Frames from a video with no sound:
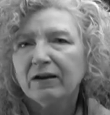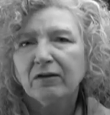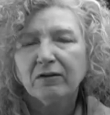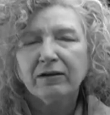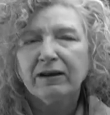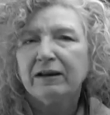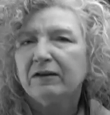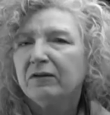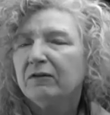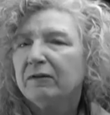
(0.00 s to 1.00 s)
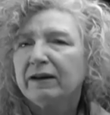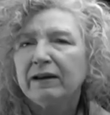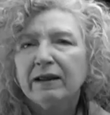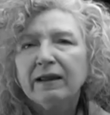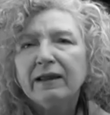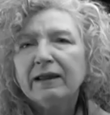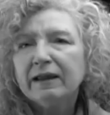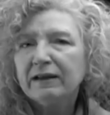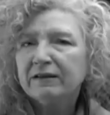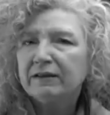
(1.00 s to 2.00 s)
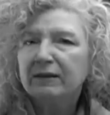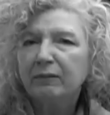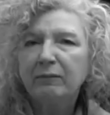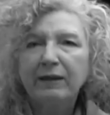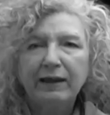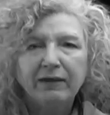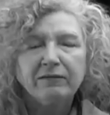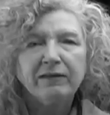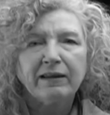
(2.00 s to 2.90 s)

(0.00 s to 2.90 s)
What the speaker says: Or you didn't do it, it's in the past.